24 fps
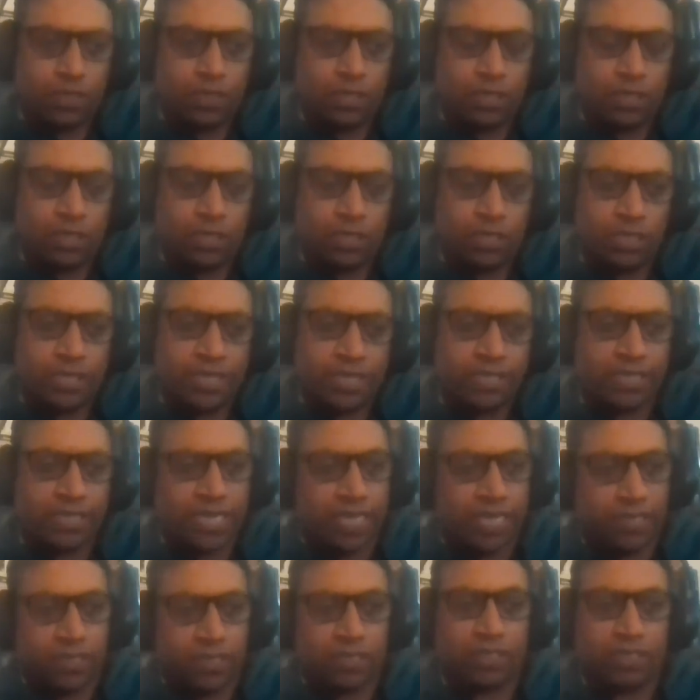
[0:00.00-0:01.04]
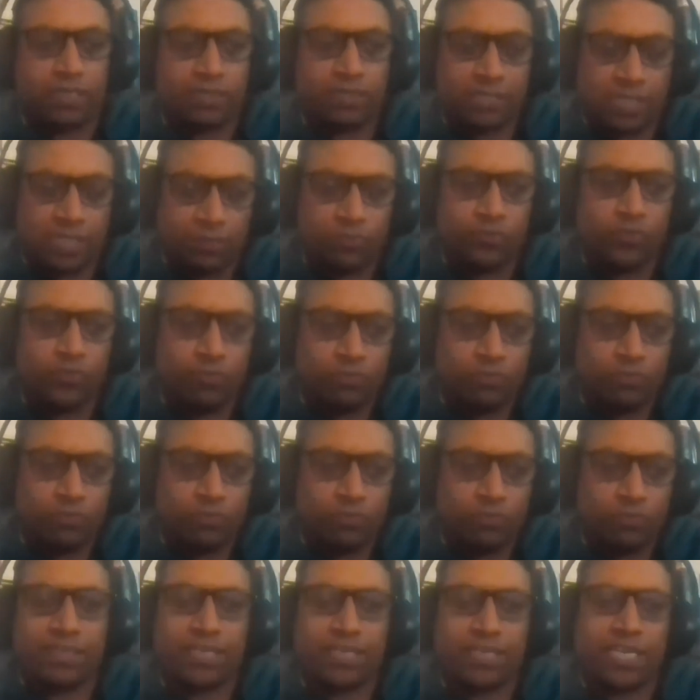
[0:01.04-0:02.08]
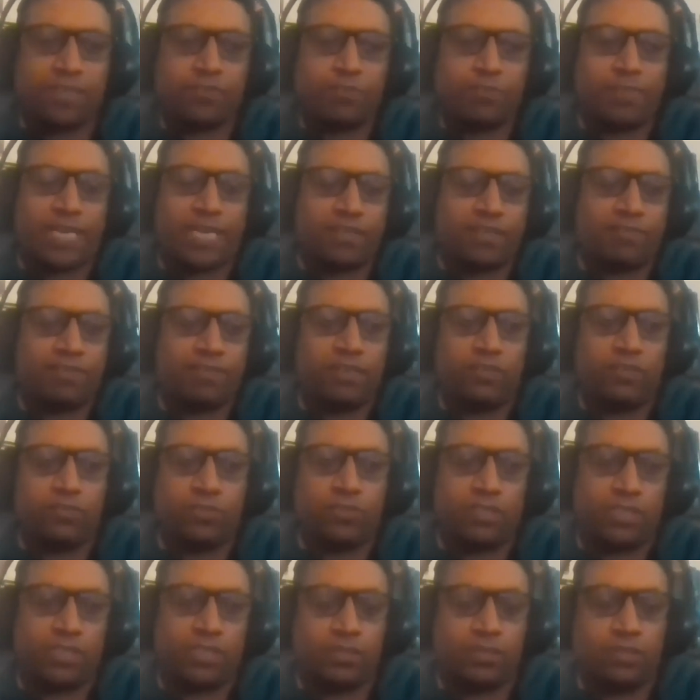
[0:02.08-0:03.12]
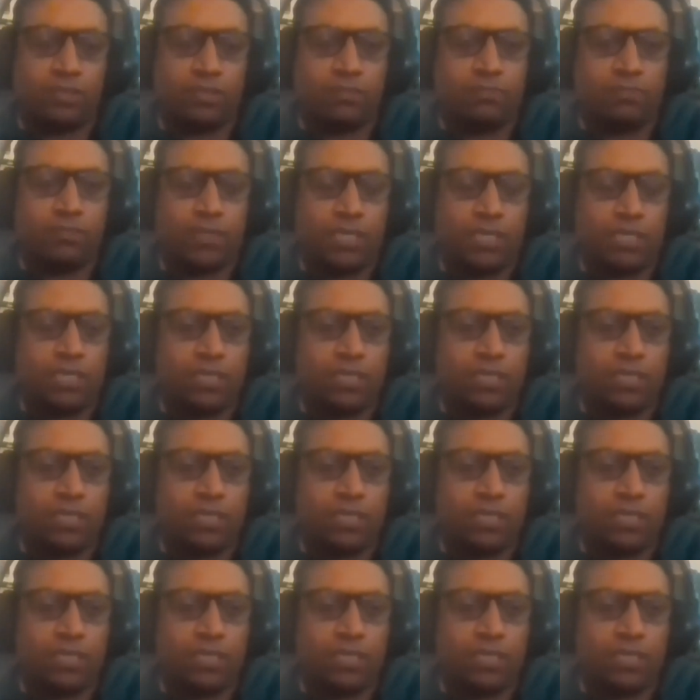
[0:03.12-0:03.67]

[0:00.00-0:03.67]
And again, some of you might have a background in